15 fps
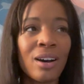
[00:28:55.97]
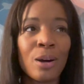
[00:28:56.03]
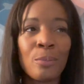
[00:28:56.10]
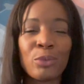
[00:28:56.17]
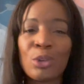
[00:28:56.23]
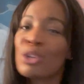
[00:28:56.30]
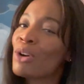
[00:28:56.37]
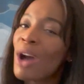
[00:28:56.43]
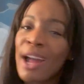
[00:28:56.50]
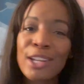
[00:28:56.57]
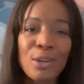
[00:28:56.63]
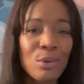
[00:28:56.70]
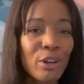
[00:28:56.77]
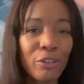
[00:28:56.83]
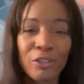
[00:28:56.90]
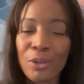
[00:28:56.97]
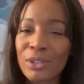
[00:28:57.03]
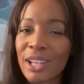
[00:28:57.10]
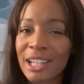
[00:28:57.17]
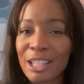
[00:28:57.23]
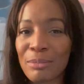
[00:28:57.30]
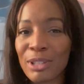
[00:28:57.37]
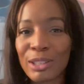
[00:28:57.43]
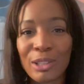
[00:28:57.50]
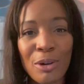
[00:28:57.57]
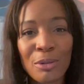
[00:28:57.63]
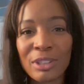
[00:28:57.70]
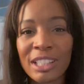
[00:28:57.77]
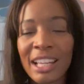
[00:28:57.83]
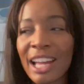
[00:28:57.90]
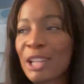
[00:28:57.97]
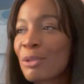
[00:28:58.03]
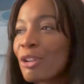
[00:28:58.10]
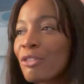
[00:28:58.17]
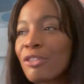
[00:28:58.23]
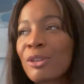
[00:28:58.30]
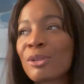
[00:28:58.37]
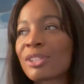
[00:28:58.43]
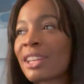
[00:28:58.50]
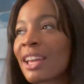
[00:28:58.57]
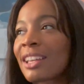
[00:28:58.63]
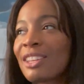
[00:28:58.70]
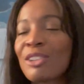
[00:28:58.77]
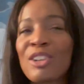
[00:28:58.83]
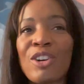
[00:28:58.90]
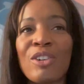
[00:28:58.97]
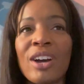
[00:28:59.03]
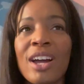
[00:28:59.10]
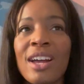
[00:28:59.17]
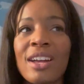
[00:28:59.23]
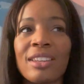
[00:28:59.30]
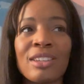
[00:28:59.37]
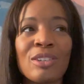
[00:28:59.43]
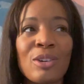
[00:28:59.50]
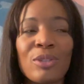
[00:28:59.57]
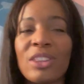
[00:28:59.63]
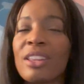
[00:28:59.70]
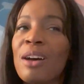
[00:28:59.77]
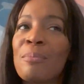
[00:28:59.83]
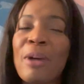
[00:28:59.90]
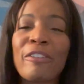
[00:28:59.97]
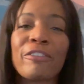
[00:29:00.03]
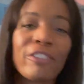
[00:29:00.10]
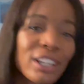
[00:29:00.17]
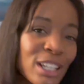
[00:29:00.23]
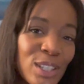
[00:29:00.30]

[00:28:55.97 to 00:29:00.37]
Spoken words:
you know, I know what it feels like to be lonely. I know what it feels like, my friend is